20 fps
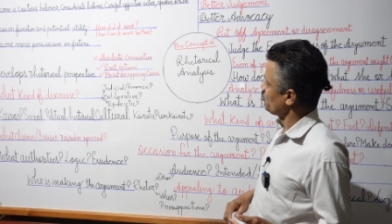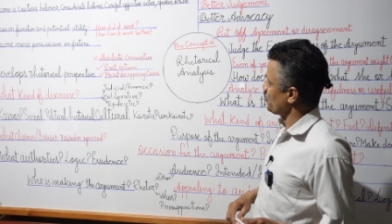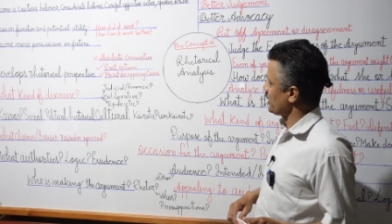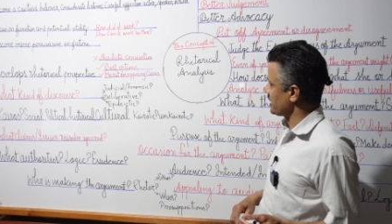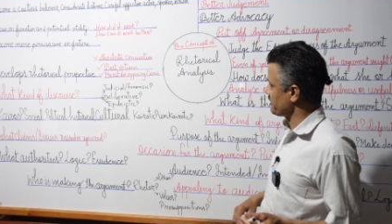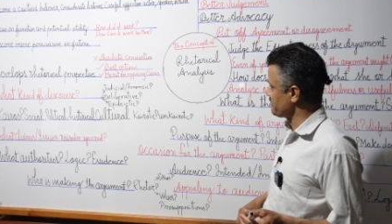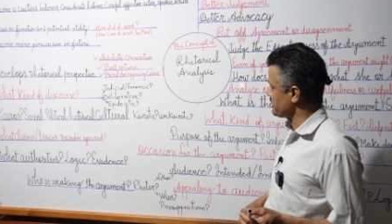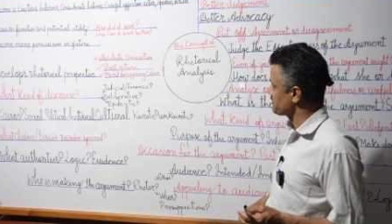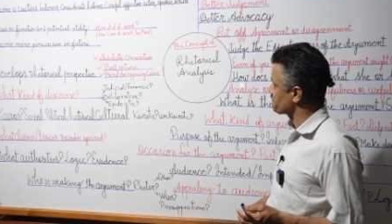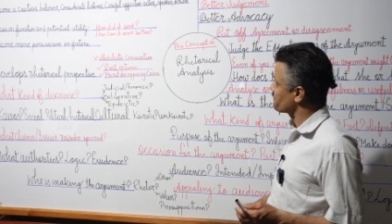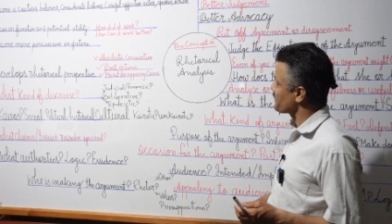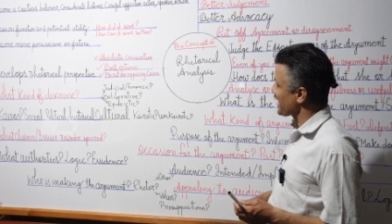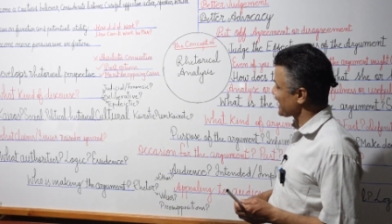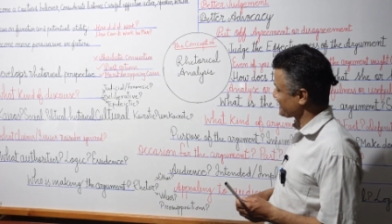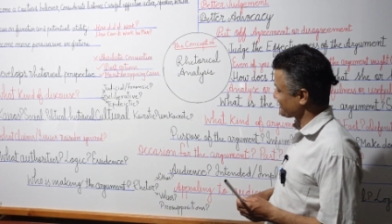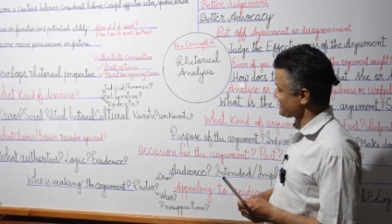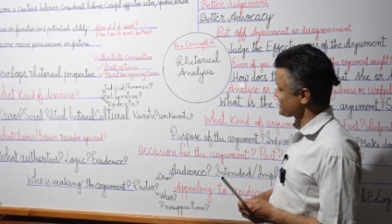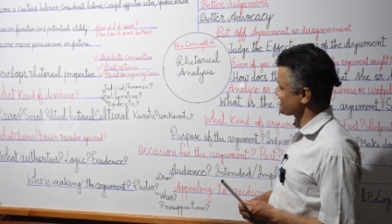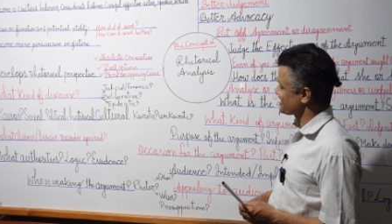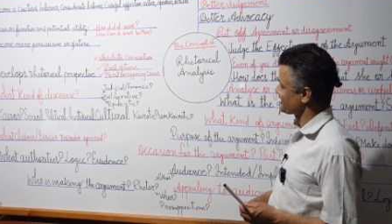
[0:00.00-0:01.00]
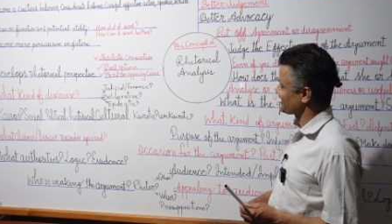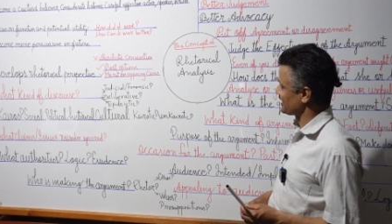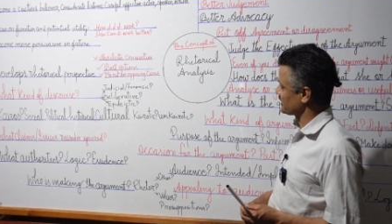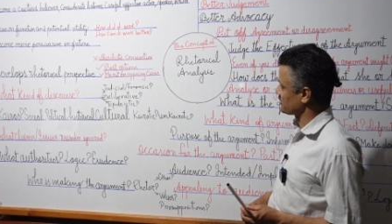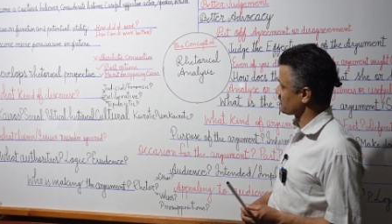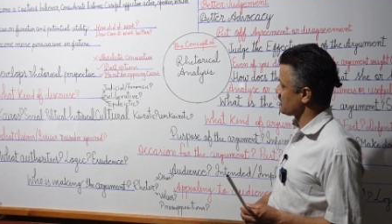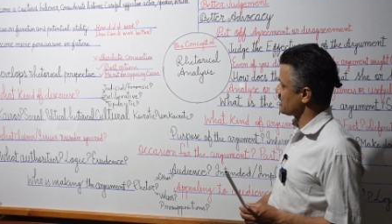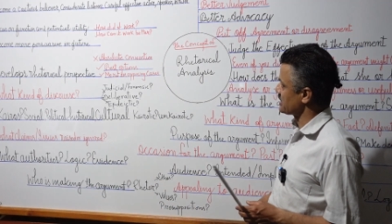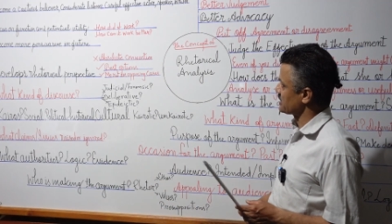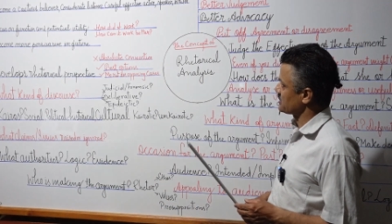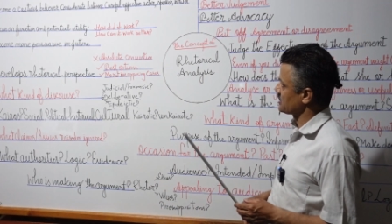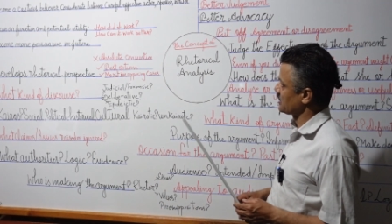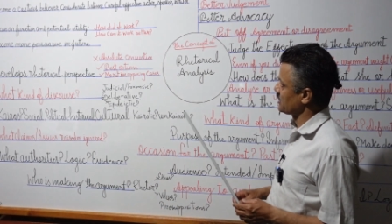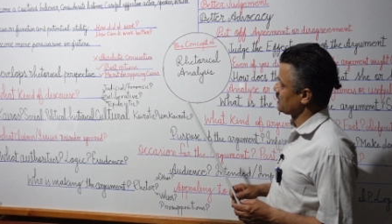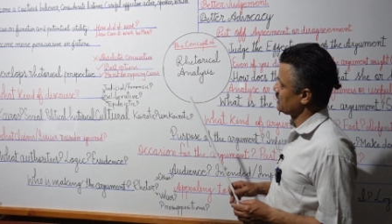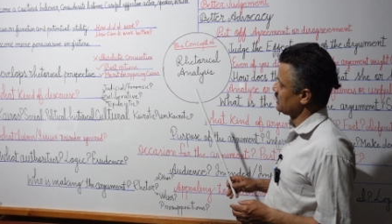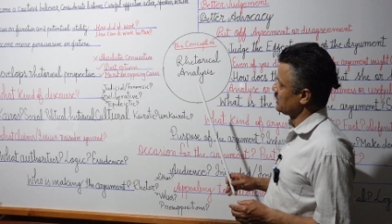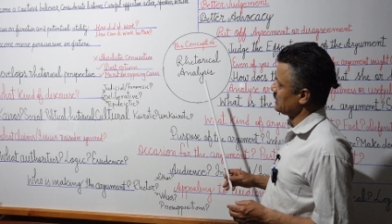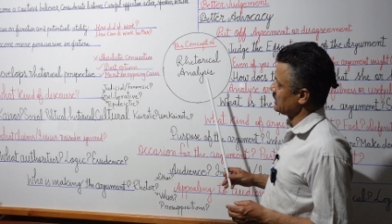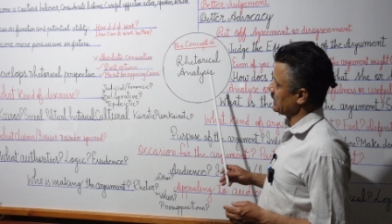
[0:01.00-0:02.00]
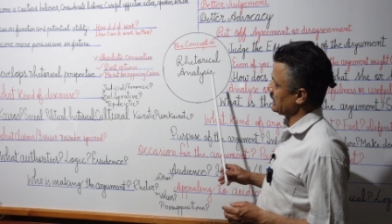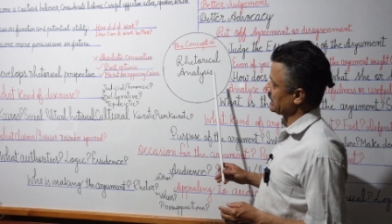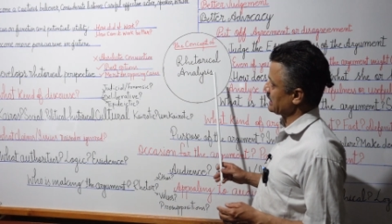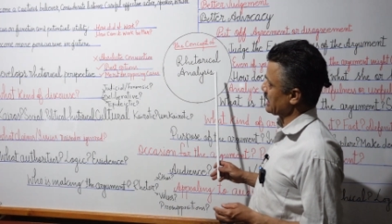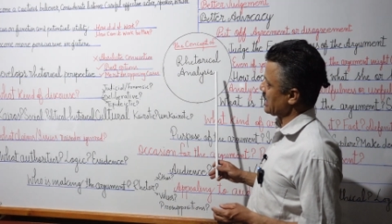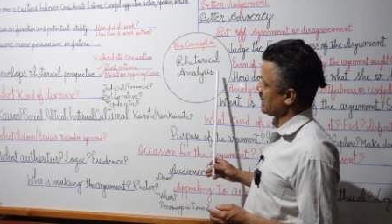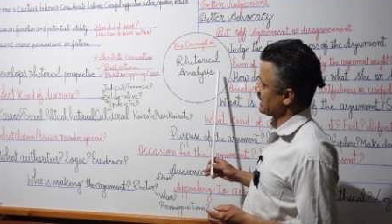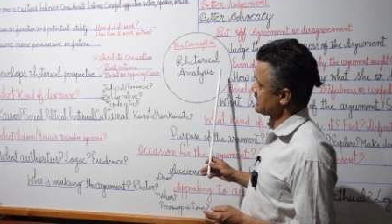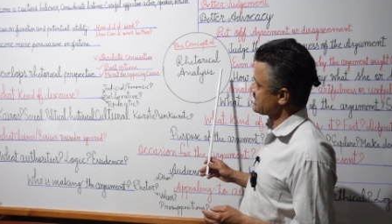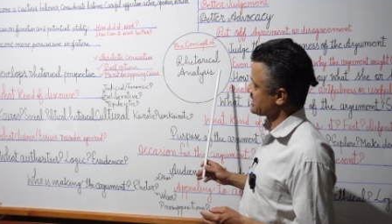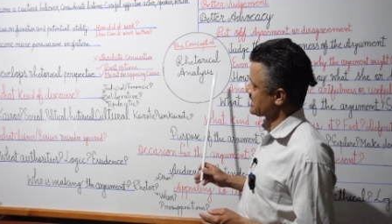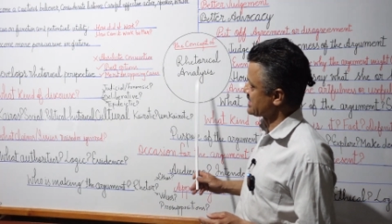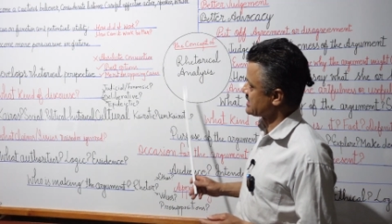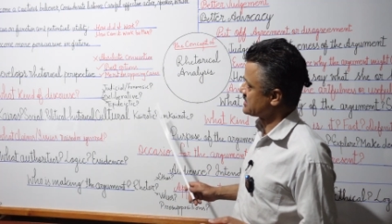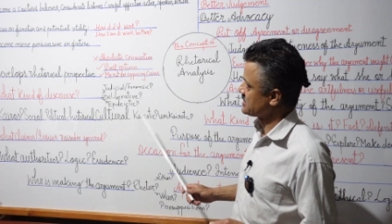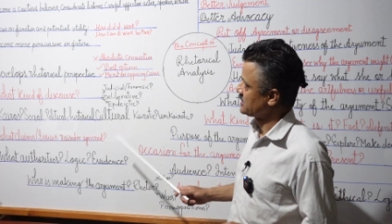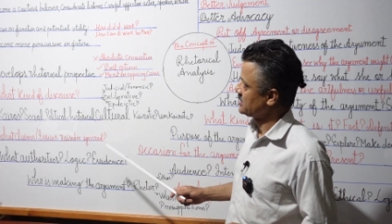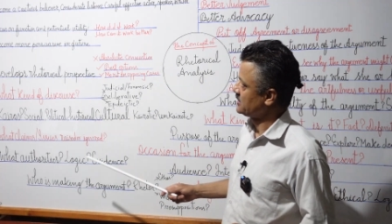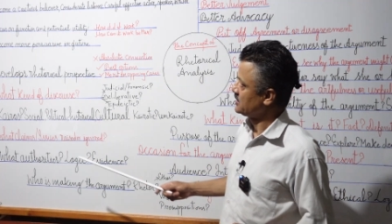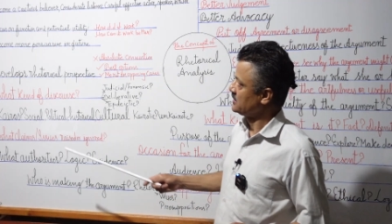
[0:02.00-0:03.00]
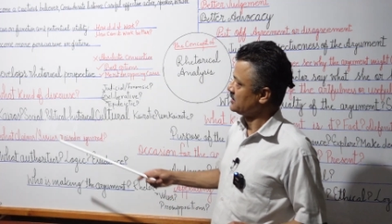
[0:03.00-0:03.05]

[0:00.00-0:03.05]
when we practice rhetorical analysis,